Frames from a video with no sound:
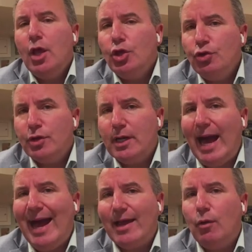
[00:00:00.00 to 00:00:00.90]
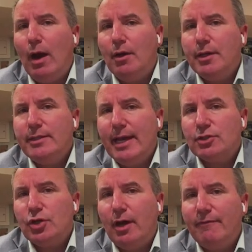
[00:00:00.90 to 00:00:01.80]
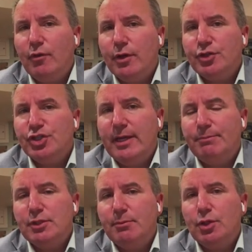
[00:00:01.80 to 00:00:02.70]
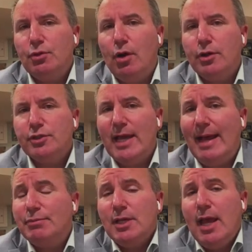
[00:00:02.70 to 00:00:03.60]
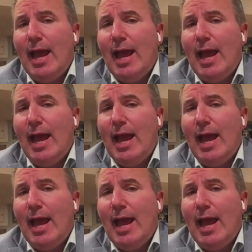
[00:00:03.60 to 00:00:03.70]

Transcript: You look at high quality tech software chips, some of the large caps.